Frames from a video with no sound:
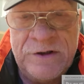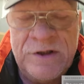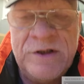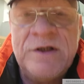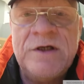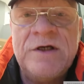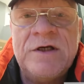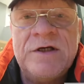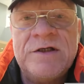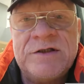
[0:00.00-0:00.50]

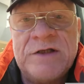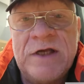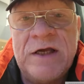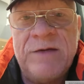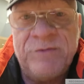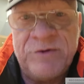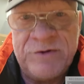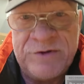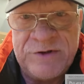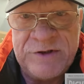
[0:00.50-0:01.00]
Stay
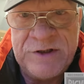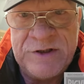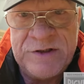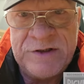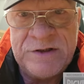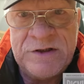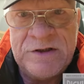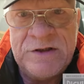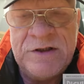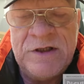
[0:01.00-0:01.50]

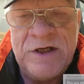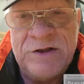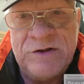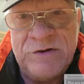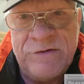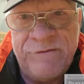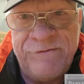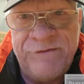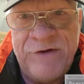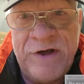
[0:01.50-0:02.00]
persistent in your
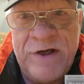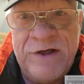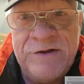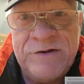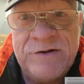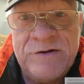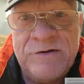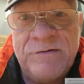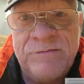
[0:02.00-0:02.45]
faith,